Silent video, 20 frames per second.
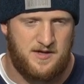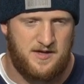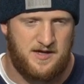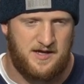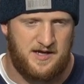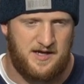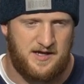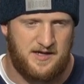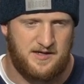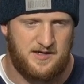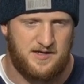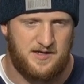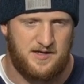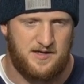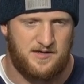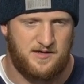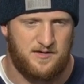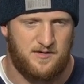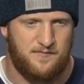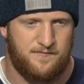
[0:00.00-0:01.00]
and,
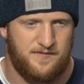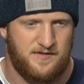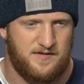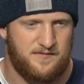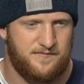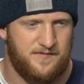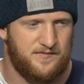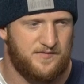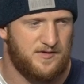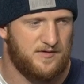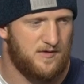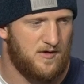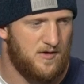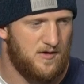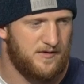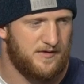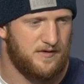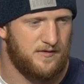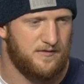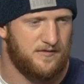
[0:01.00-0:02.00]
you know, 50-50
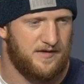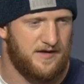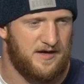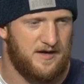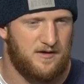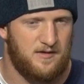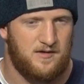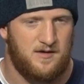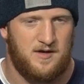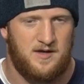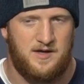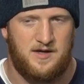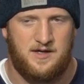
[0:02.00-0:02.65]
call here or there,